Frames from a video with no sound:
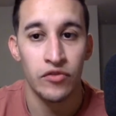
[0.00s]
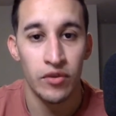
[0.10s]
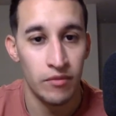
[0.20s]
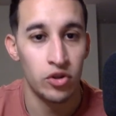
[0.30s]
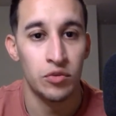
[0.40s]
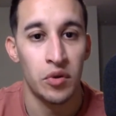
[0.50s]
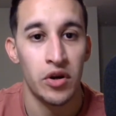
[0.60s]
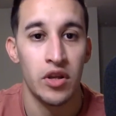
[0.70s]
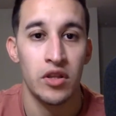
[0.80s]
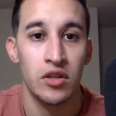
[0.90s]
for the most
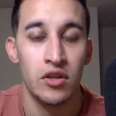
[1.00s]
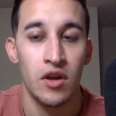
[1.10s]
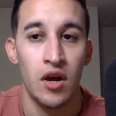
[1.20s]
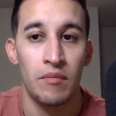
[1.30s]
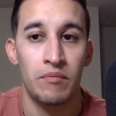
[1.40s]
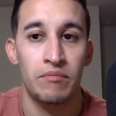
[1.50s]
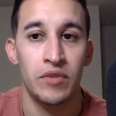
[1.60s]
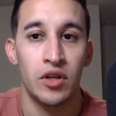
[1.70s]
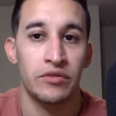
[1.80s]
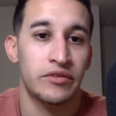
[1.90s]
part, I'm
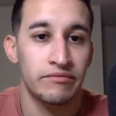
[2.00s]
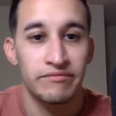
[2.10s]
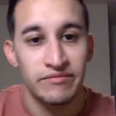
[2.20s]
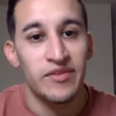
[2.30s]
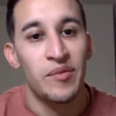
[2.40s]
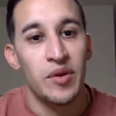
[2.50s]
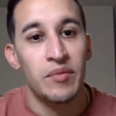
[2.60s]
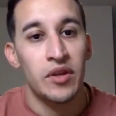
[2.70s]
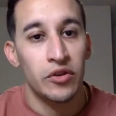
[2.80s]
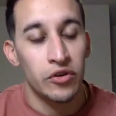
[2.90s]
going to
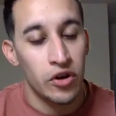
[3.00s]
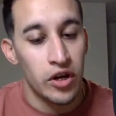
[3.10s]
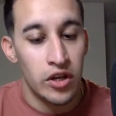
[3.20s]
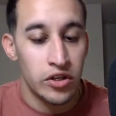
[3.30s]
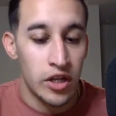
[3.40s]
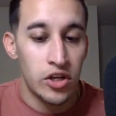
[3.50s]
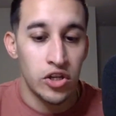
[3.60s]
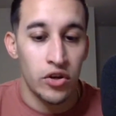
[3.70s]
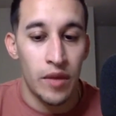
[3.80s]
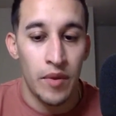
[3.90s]
be a little nerdy here. Studies
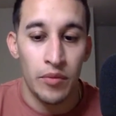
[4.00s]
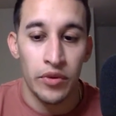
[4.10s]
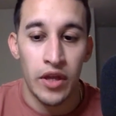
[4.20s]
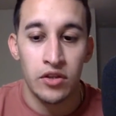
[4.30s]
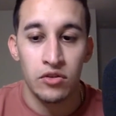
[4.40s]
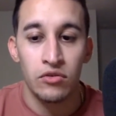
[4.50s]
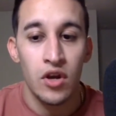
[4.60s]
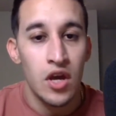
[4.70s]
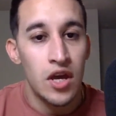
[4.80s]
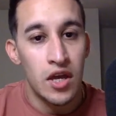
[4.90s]
show that people that do
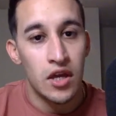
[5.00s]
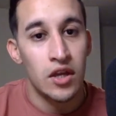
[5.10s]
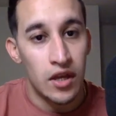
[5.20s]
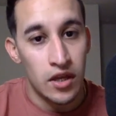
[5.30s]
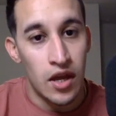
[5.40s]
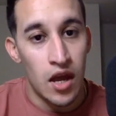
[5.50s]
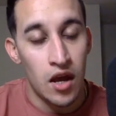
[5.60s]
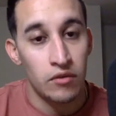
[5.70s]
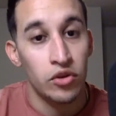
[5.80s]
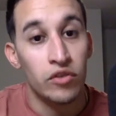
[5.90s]

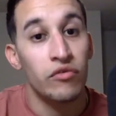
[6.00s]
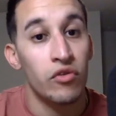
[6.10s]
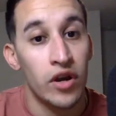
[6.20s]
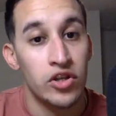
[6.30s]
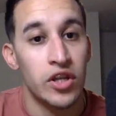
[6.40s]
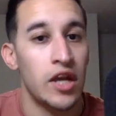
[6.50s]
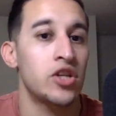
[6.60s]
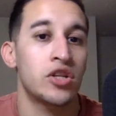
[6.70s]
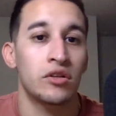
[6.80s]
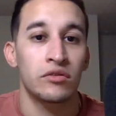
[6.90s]
look for
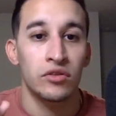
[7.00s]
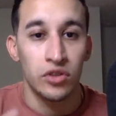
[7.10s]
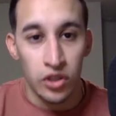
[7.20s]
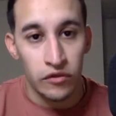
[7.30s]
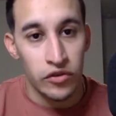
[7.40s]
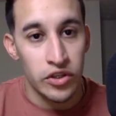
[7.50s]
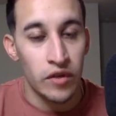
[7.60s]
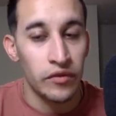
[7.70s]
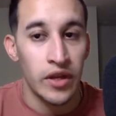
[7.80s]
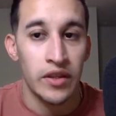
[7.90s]
education, look for
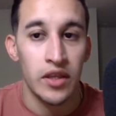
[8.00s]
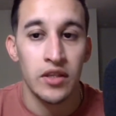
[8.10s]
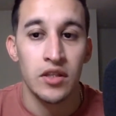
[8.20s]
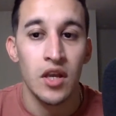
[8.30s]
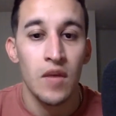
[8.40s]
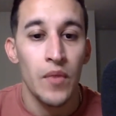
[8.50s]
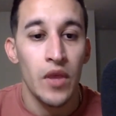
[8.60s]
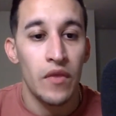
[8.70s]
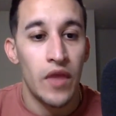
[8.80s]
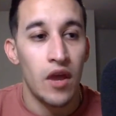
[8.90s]
stuff like this,
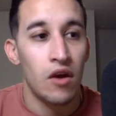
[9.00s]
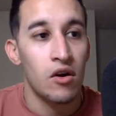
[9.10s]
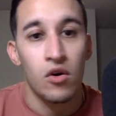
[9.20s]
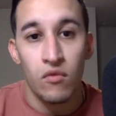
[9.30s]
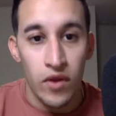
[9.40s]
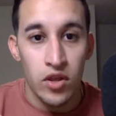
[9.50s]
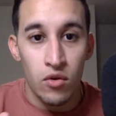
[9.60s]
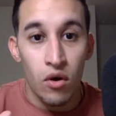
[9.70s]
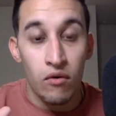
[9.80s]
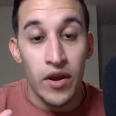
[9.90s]
they are already
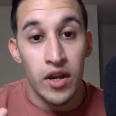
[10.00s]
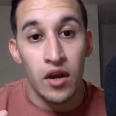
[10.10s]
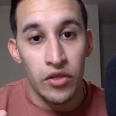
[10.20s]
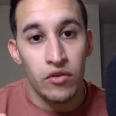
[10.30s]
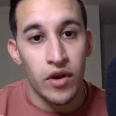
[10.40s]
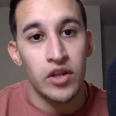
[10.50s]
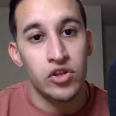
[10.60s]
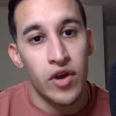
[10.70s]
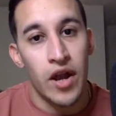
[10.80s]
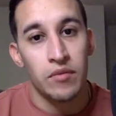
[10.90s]
you already on the right
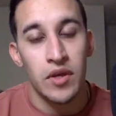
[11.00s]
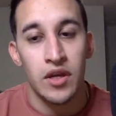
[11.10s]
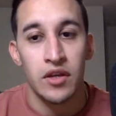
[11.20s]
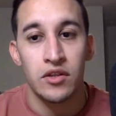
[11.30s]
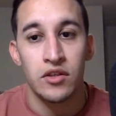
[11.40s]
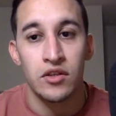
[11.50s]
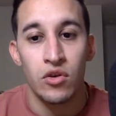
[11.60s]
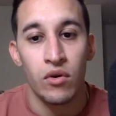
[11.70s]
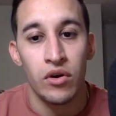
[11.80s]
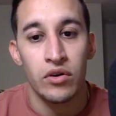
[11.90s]
track because
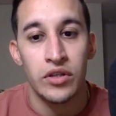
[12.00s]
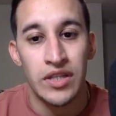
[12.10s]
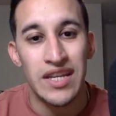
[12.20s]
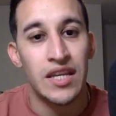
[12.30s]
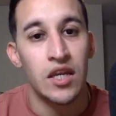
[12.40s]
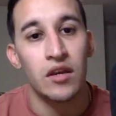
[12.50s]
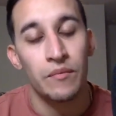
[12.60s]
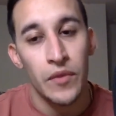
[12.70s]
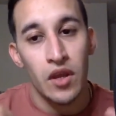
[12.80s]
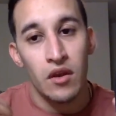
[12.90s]
you are
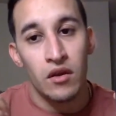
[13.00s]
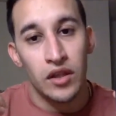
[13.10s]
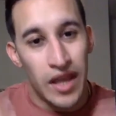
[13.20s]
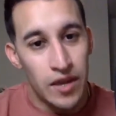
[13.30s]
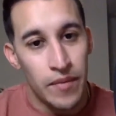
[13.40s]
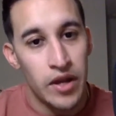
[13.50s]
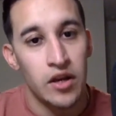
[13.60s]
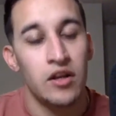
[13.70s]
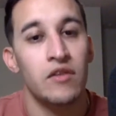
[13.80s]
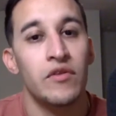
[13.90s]
seeking
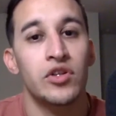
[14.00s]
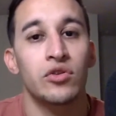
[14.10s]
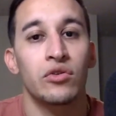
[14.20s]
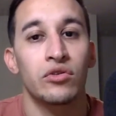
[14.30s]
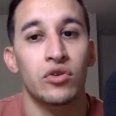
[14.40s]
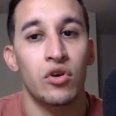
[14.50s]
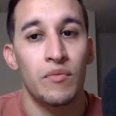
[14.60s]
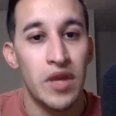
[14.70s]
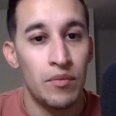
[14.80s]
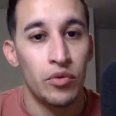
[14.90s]
like-minded individuals or
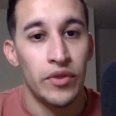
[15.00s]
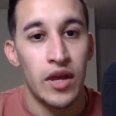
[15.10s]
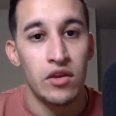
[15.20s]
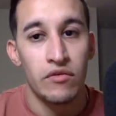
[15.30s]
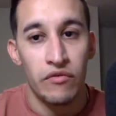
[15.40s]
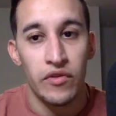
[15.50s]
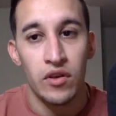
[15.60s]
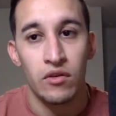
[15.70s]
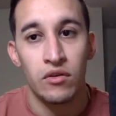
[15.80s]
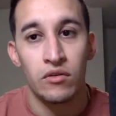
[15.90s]
people that you
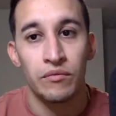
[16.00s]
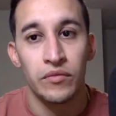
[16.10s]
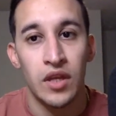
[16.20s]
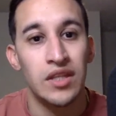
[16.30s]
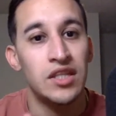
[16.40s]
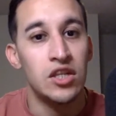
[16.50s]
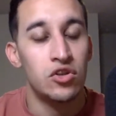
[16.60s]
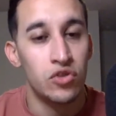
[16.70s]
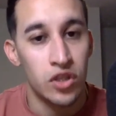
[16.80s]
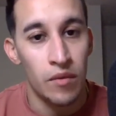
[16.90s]
feel can
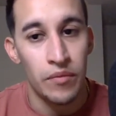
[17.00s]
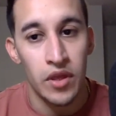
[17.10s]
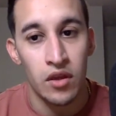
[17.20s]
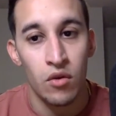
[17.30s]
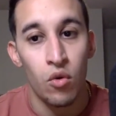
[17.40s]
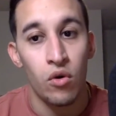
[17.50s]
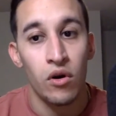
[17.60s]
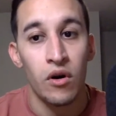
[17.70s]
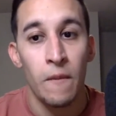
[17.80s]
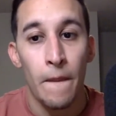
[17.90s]
teach you something
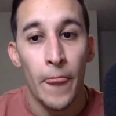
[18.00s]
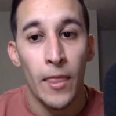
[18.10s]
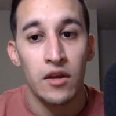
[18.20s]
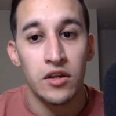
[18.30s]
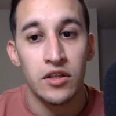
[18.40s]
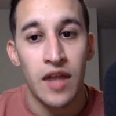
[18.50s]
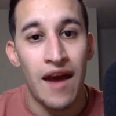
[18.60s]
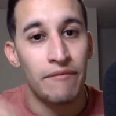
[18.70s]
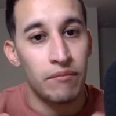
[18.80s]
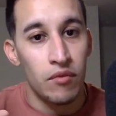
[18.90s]
or just
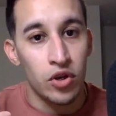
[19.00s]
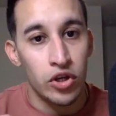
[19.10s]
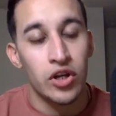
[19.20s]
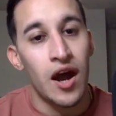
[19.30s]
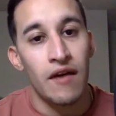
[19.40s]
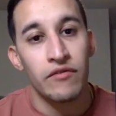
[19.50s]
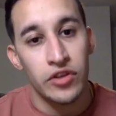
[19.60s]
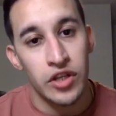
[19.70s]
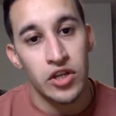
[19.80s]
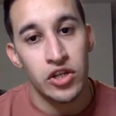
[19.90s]
have good
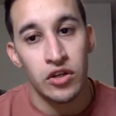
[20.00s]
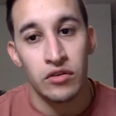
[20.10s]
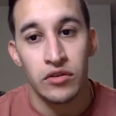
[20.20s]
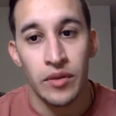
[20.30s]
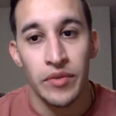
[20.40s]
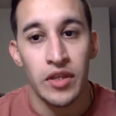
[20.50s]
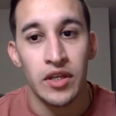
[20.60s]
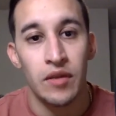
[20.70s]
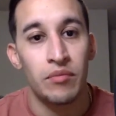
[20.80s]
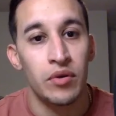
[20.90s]
conversation, something that's
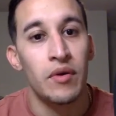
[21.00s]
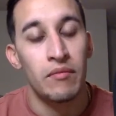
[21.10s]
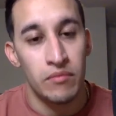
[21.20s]
going to put